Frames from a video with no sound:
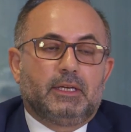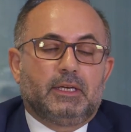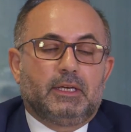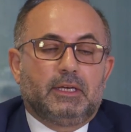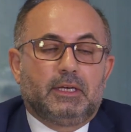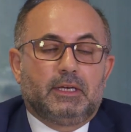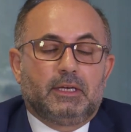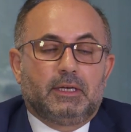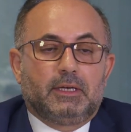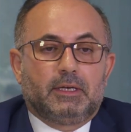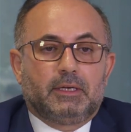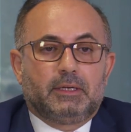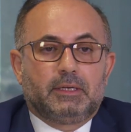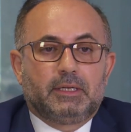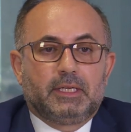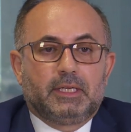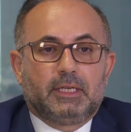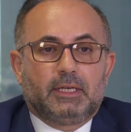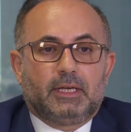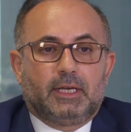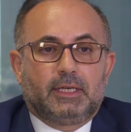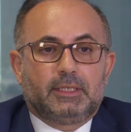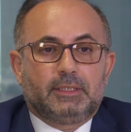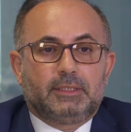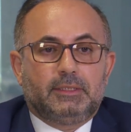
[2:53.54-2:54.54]
Uh,
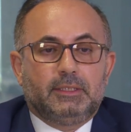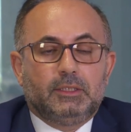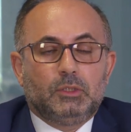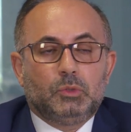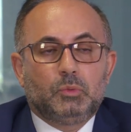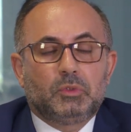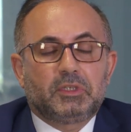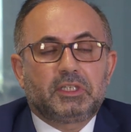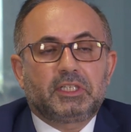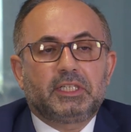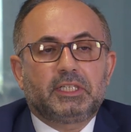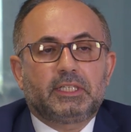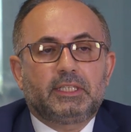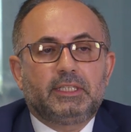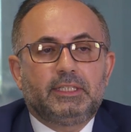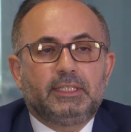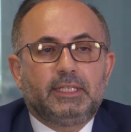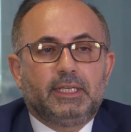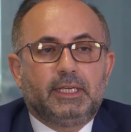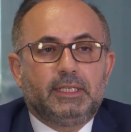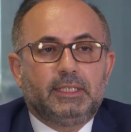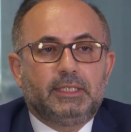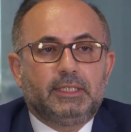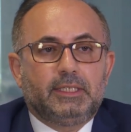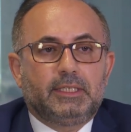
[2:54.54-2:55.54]
I think we're
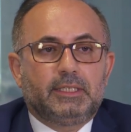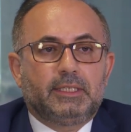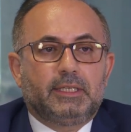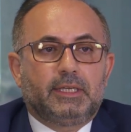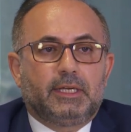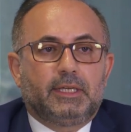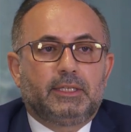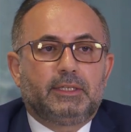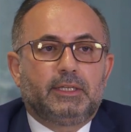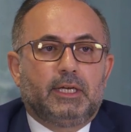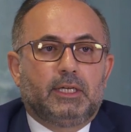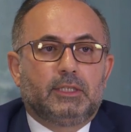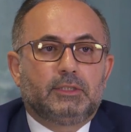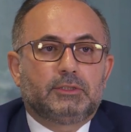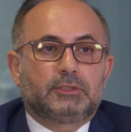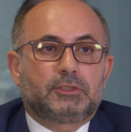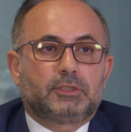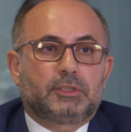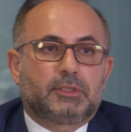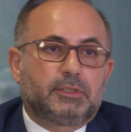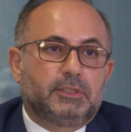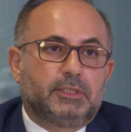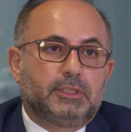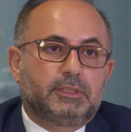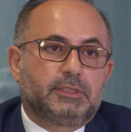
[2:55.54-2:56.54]
creating an
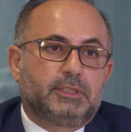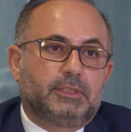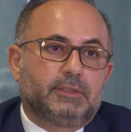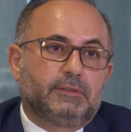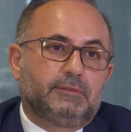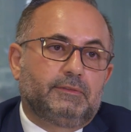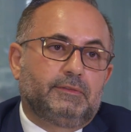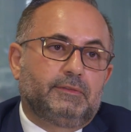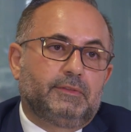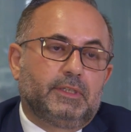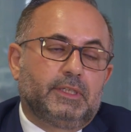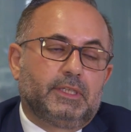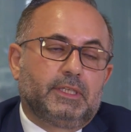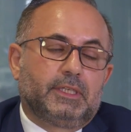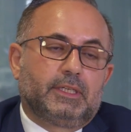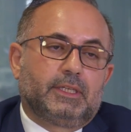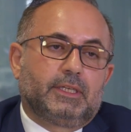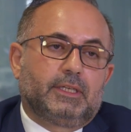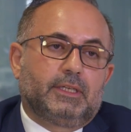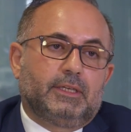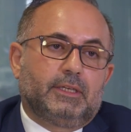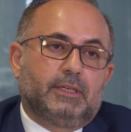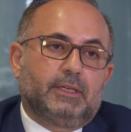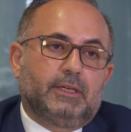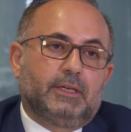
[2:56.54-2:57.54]
alternative
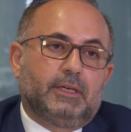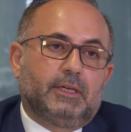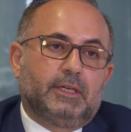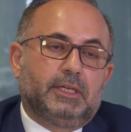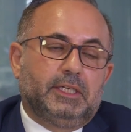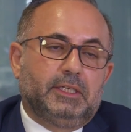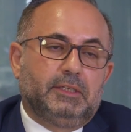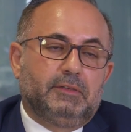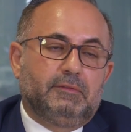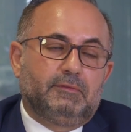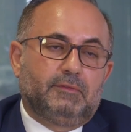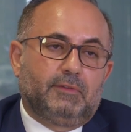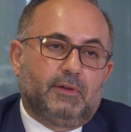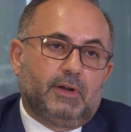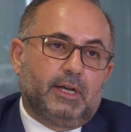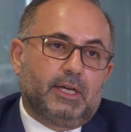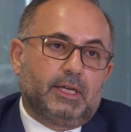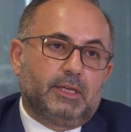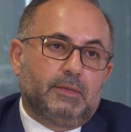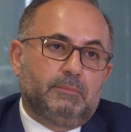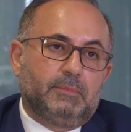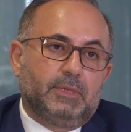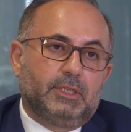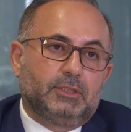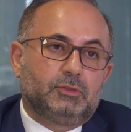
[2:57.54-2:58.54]
uh,
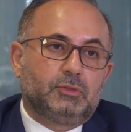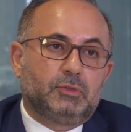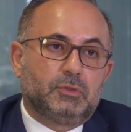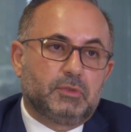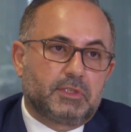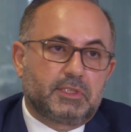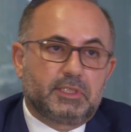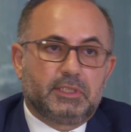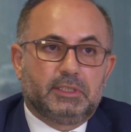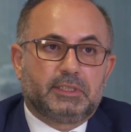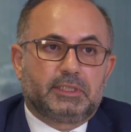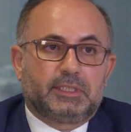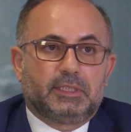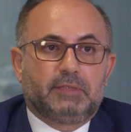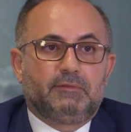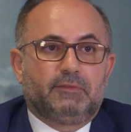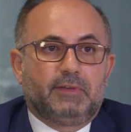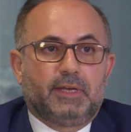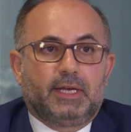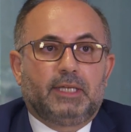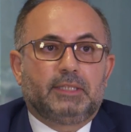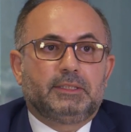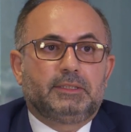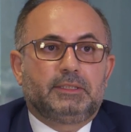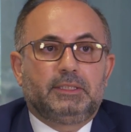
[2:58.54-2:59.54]
environment to Silicon
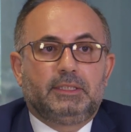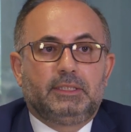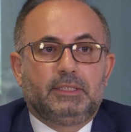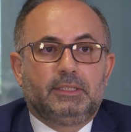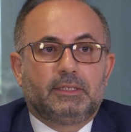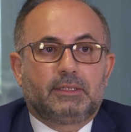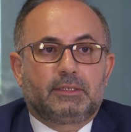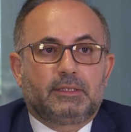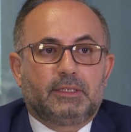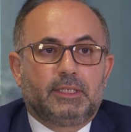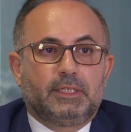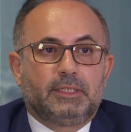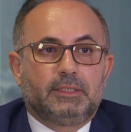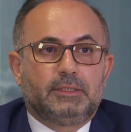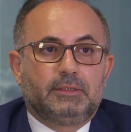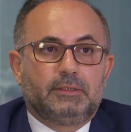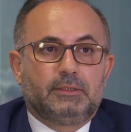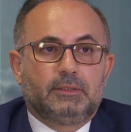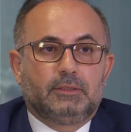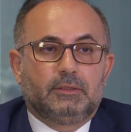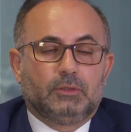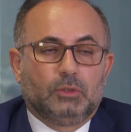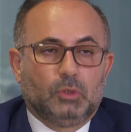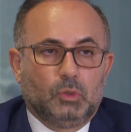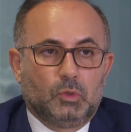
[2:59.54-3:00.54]
Valley here in
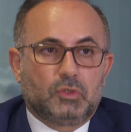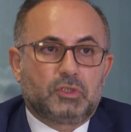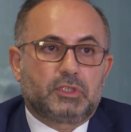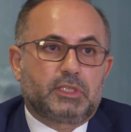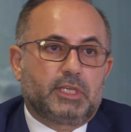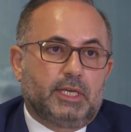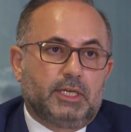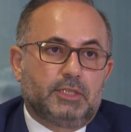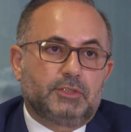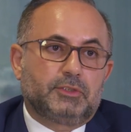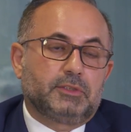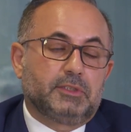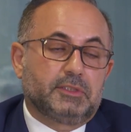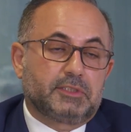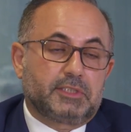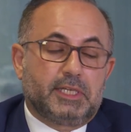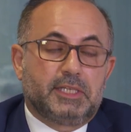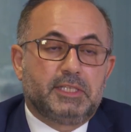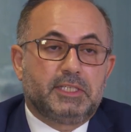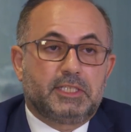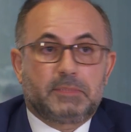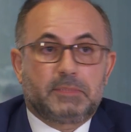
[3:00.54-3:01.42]
Los Angeles and